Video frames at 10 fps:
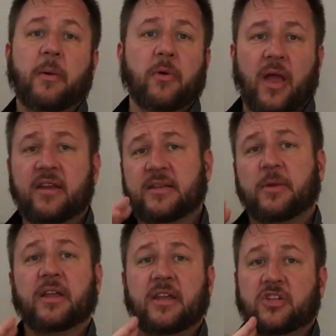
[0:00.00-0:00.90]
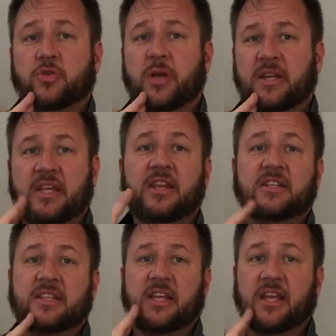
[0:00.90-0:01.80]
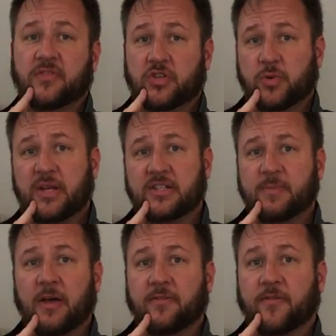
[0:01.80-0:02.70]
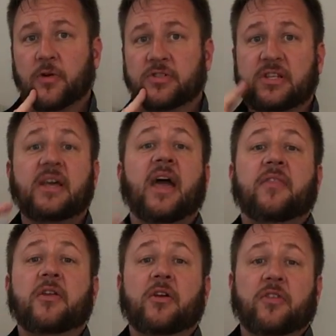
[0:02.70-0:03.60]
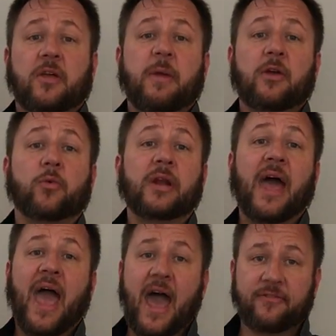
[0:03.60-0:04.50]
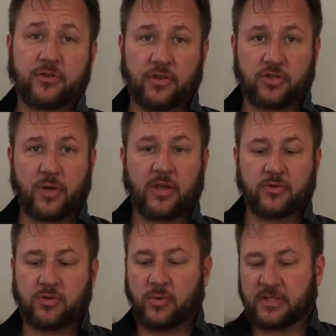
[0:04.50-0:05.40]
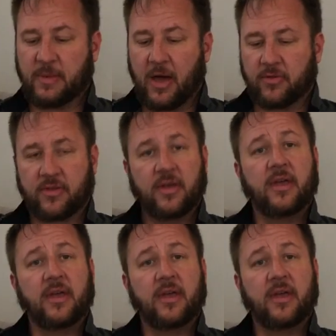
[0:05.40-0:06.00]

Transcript: Remember, anytime he's are getting a treat, he needs to get the treat in his mouth first and then hear the command word after the treat goes into his mouth.